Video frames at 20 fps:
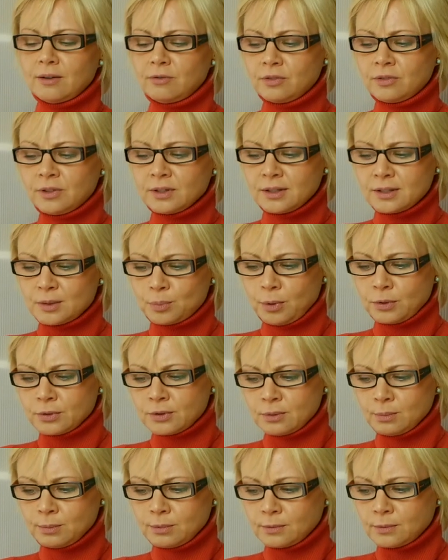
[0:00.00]
everything is
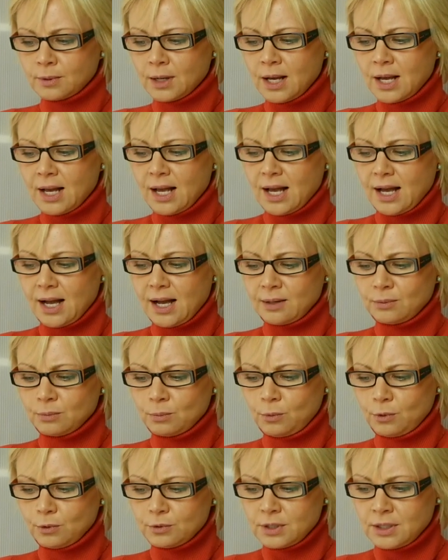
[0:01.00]
possible.
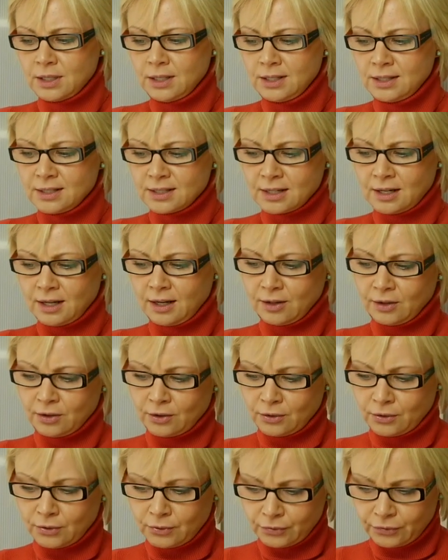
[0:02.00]
And what he's kind
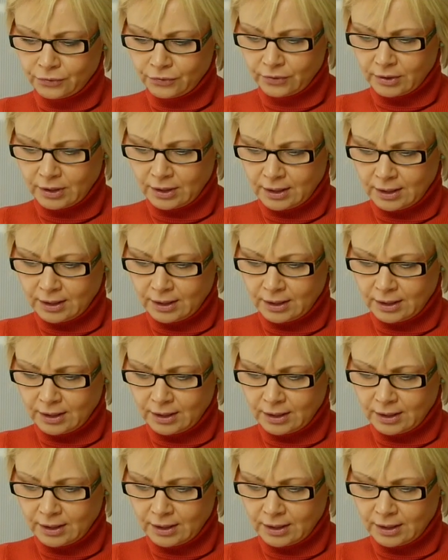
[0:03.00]
of,